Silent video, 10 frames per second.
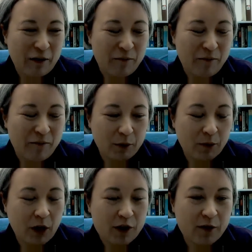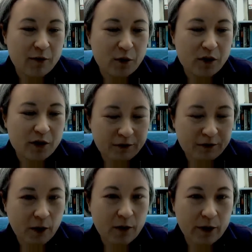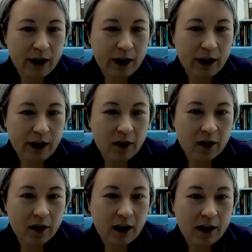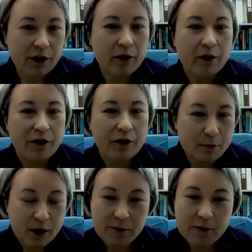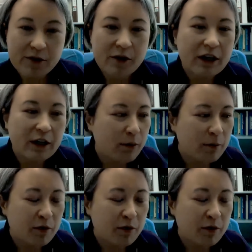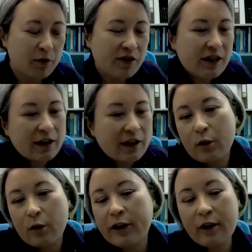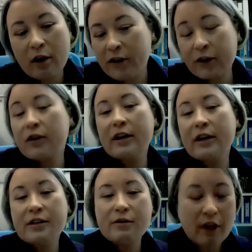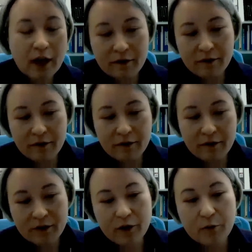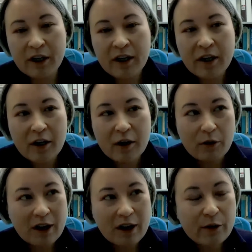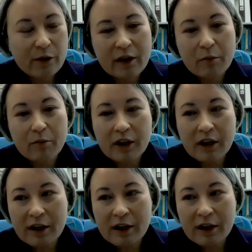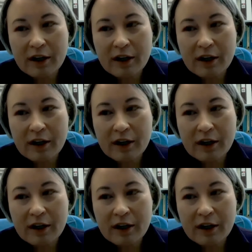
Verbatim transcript: But astronomers, we are kind of focused on the Earth. And sometimes, people say like, well, you're ignoring all the other kinds of life that could be out there. But we're not doing it because